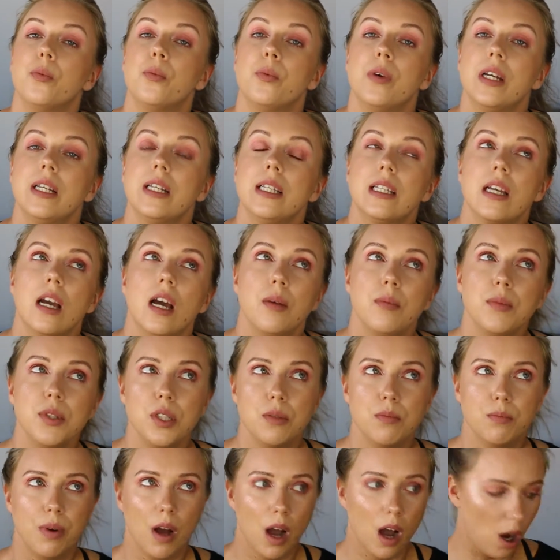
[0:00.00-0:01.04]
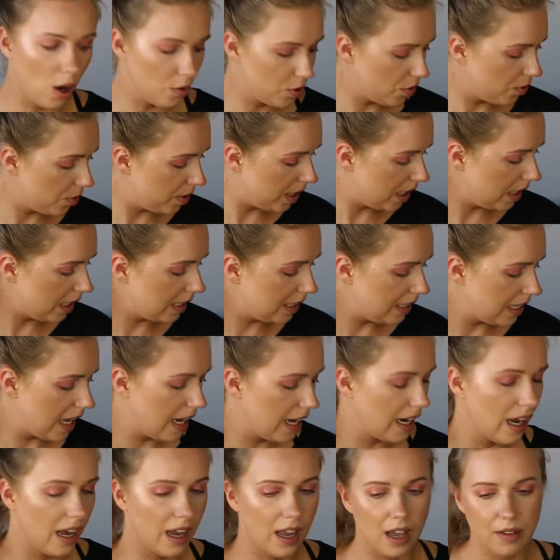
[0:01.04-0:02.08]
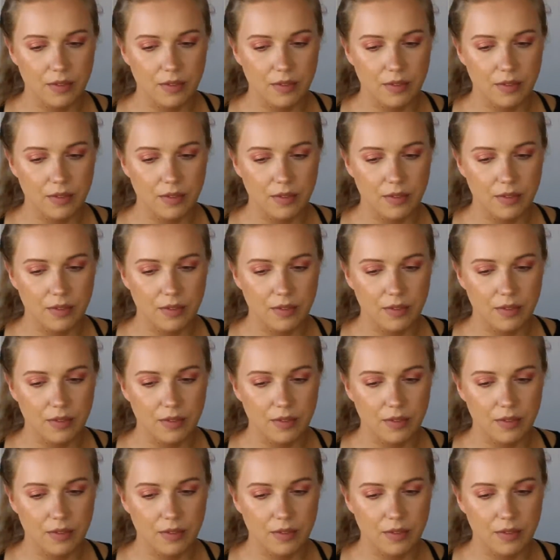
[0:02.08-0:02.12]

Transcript: When it comes to powdering, then I